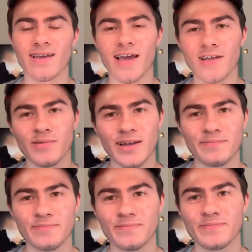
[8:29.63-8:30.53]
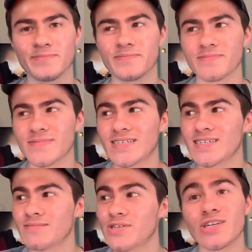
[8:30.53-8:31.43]
Anyway,
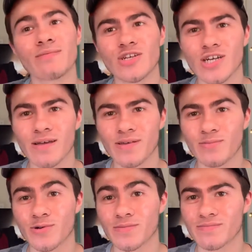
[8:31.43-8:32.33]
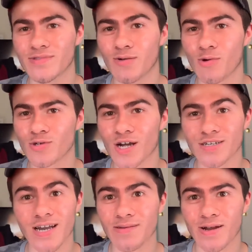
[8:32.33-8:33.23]
but you have the shy people that won't
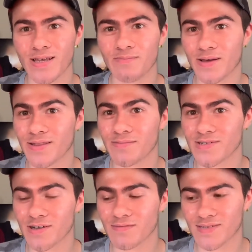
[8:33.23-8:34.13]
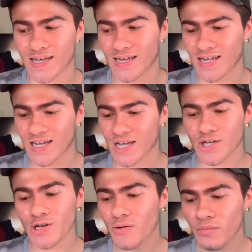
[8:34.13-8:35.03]
talk to anybody but themselves, and,
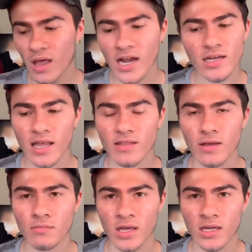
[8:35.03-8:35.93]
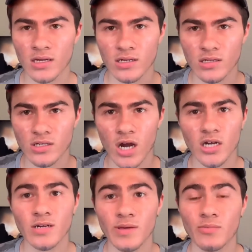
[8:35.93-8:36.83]
you know, I get them, like,
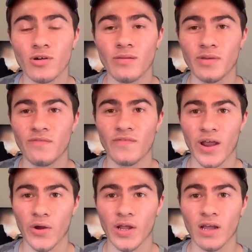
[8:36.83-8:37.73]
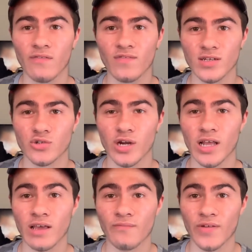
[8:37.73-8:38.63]
talking to people can be very
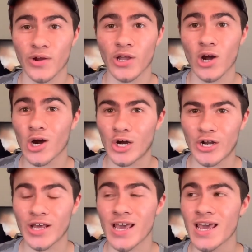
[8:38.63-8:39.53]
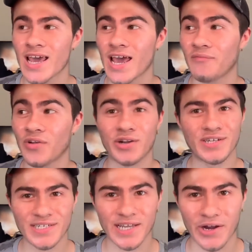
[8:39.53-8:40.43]
frustrating and very hard and very
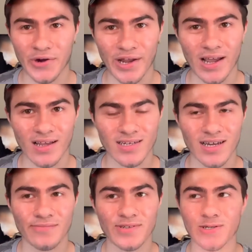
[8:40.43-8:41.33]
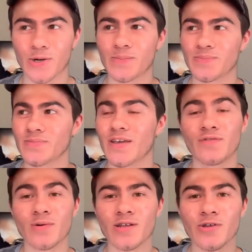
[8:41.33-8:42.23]
scary at times. So
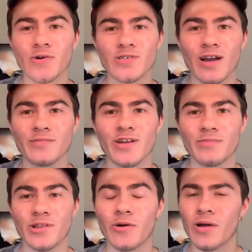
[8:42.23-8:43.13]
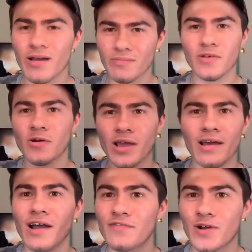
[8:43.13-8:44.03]
if you're one of those, comment down below. Okay,
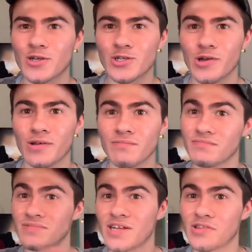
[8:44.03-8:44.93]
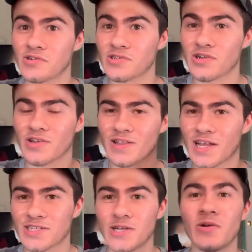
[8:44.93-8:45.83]
I forgot to say those during the
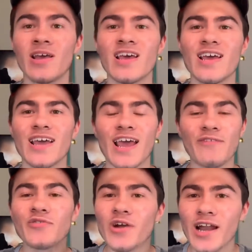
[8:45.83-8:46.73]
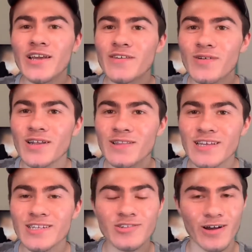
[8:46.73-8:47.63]
last two. If you're any of one of
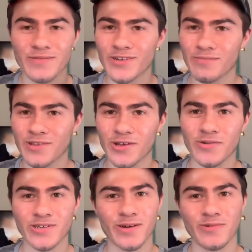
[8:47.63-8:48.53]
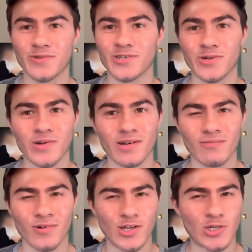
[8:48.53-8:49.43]
these, comment down below and tell me what you uh,
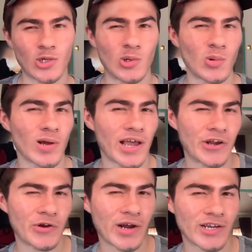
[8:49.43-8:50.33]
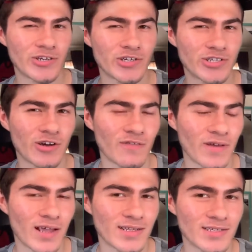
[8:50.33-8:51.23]
what you categorize yourself
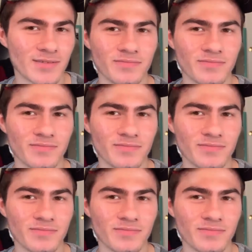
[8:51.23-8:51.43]
as.